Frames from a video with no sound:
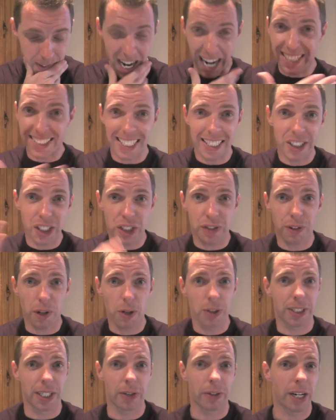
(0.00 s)
I'd say just
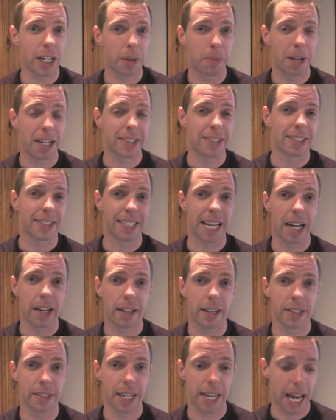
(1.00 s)
follow Cycle 90 Base
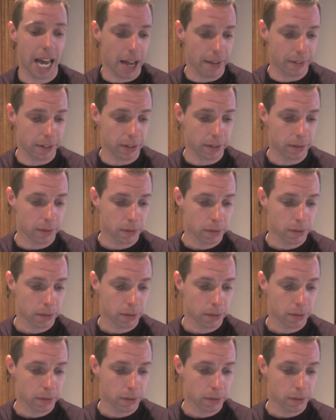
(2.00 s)
exactly as I have it.